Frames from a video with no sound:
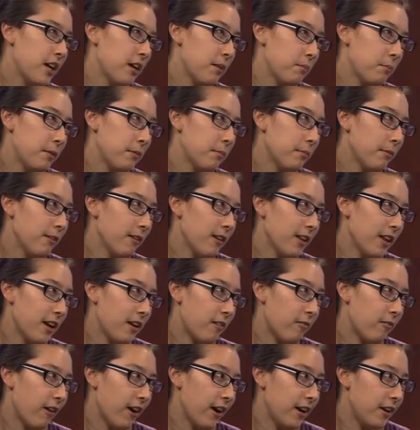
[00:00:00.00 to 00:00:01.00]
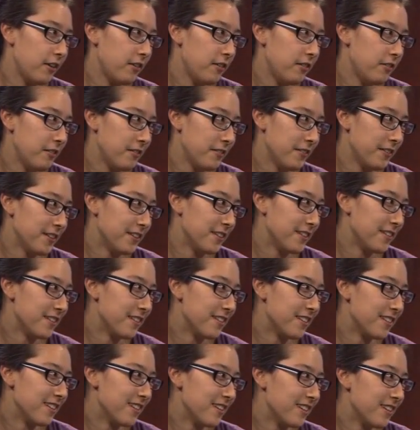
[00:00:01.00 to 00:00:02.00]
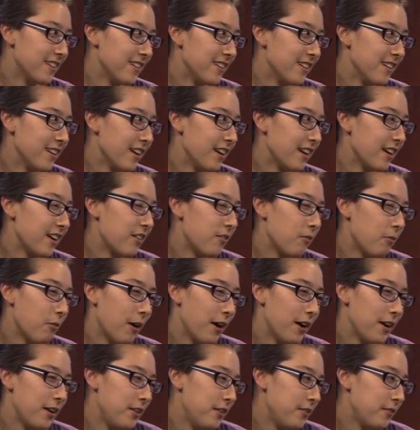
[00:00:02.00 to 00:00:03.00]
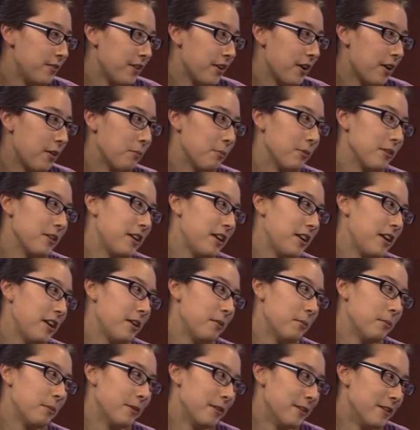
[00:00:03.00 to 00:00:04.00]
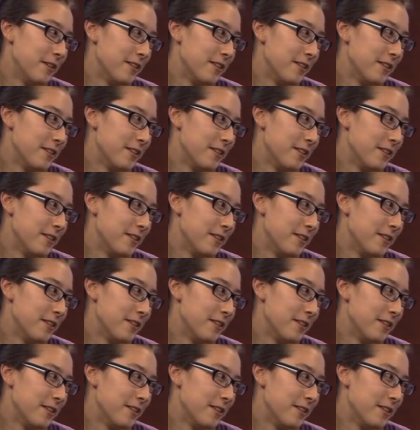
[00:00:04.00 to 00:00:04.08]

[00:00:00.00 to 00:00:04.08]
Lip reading: and people are like, why are you even complaining? But